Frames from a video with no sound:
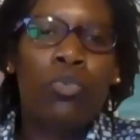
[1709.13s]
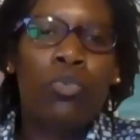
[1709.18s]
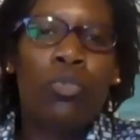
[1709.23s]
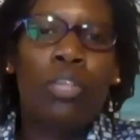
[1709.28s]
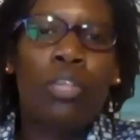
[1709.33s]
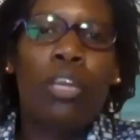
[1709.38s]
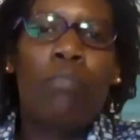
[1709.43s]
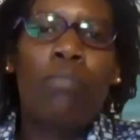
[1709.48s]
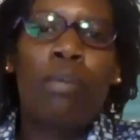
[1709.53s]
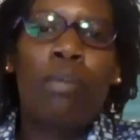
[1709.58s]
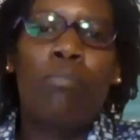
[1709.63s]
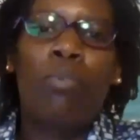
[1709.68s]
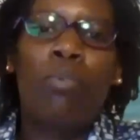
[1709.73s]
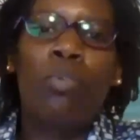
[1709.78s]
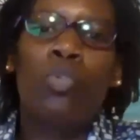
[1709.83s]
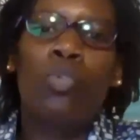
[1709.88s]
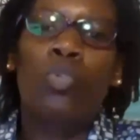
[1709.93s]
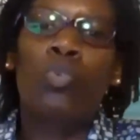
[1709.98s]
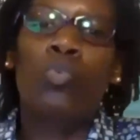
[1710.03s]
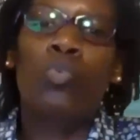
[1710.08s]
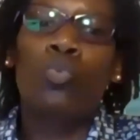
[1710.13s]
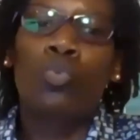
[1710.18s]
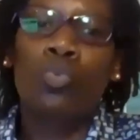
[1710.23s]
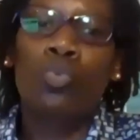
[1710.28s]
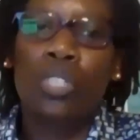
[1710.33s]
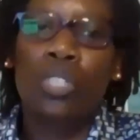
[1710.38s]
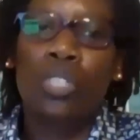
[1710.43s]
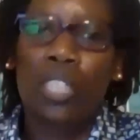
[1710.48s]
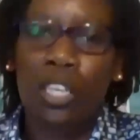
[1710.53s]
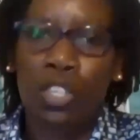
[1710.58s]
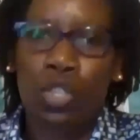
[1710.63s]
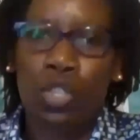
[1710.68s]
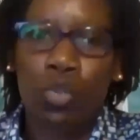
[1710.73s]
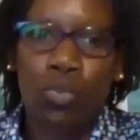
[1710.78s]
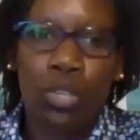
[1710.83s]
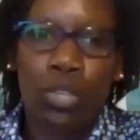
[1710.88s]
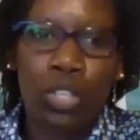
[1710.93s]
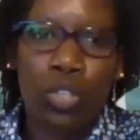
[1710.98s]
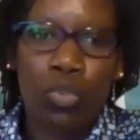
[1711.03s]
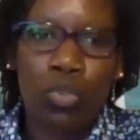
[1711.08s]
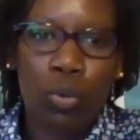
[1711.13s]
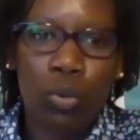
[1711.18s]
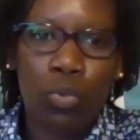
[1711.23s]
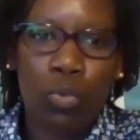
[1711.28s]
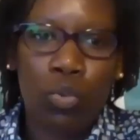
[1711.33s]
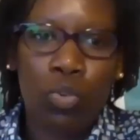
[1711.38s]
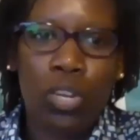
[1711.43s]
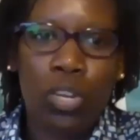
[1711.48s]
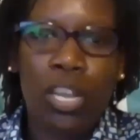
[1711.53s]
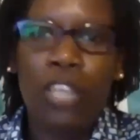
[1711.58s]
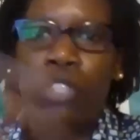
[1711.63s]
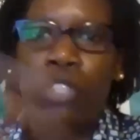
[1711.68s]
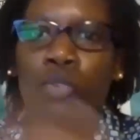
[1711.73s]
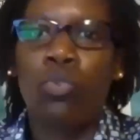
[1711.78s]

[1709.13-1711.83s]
to then be able to send students to Australia.